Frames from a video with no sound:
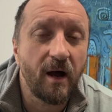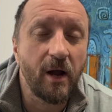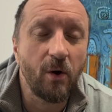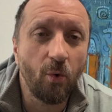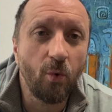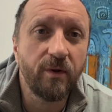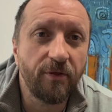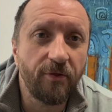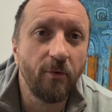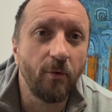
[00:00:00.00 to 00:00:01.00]
I always
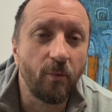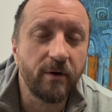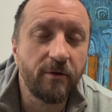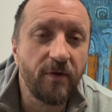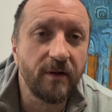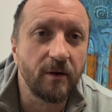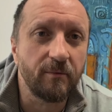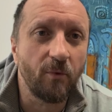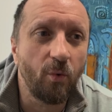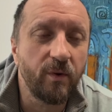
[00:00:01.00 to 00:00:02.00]
thought, one of the things that
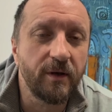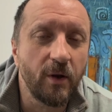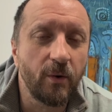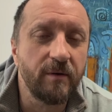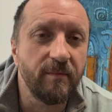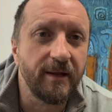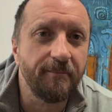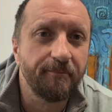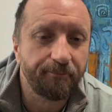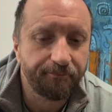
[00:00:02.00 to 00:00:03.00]
always annoyed me,